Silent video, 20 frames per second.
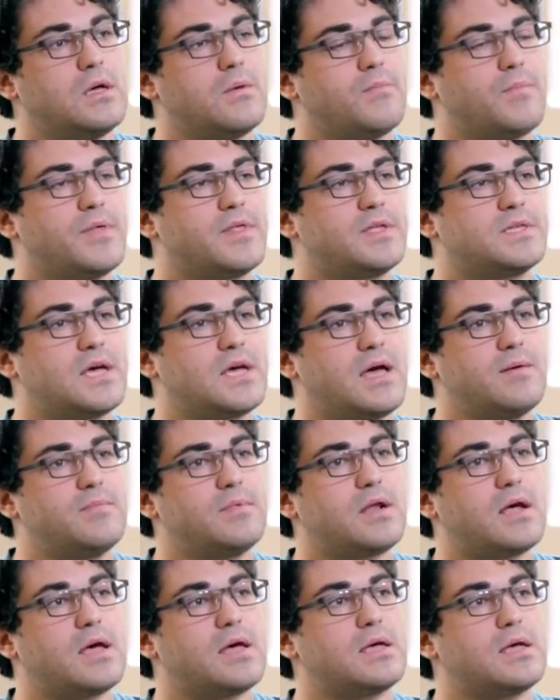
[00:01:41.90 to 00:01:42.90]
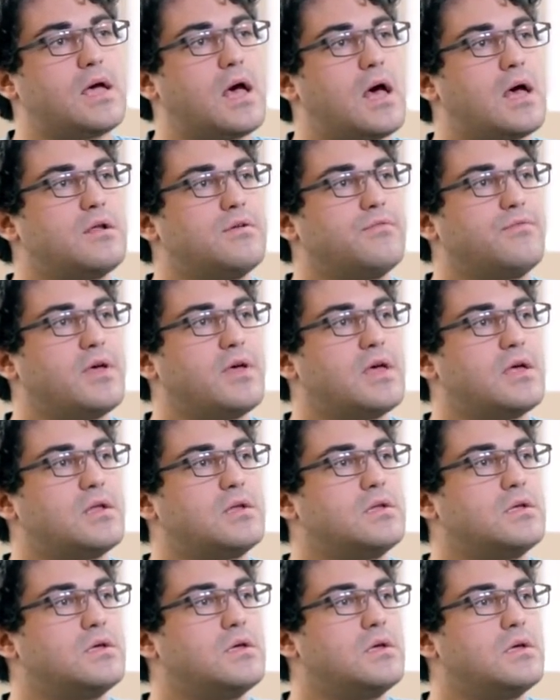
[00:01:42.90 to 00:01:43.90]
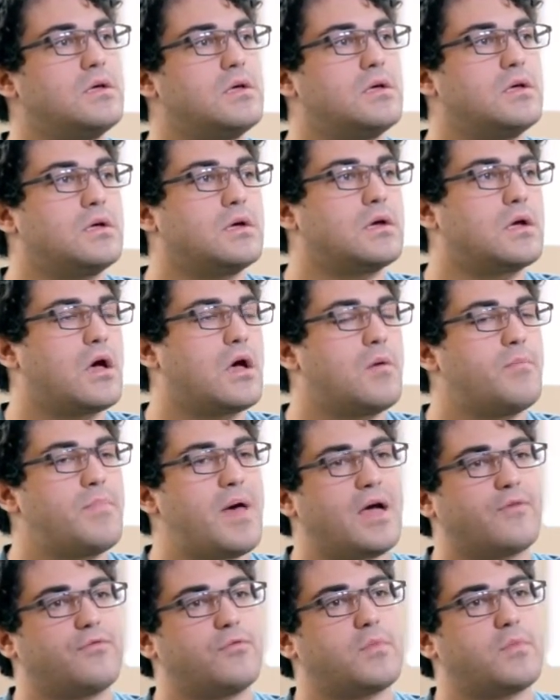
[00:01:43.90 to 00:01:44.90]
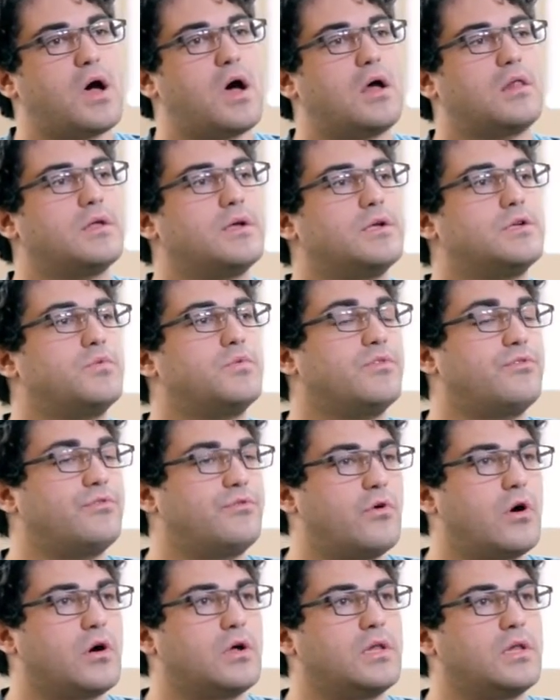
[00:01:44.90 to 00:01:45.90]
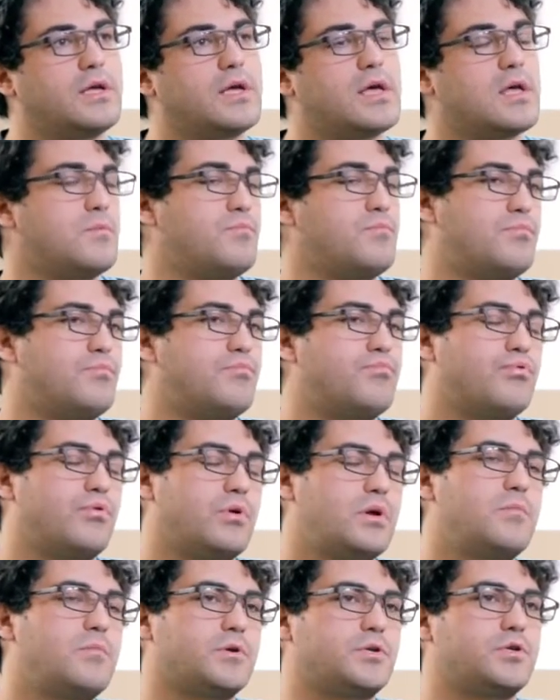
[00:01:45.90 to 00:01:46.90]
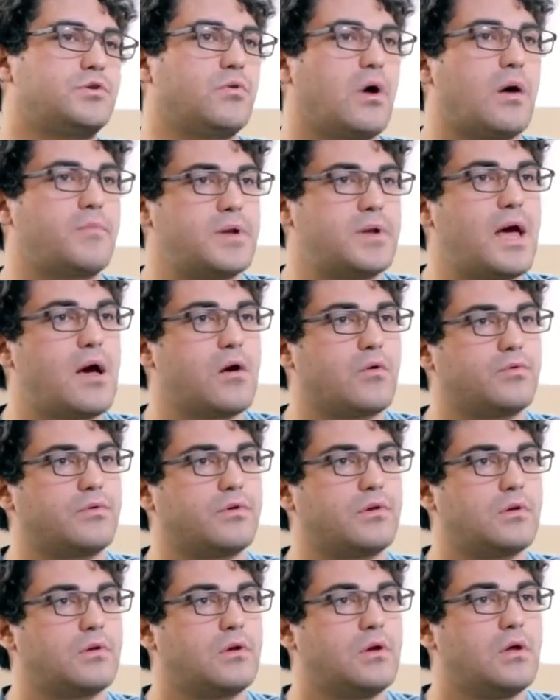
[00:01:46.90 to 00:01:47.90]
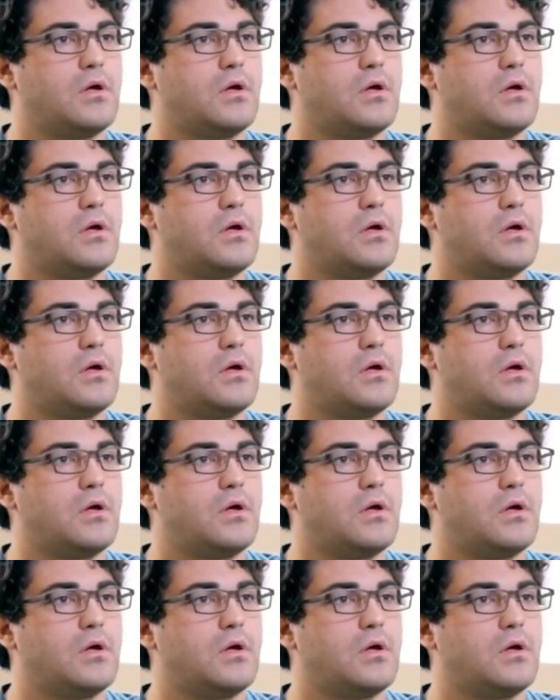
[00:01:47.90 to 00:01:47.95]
by the time that I kind of had come back from college, was struggling, had pretty much dropped out,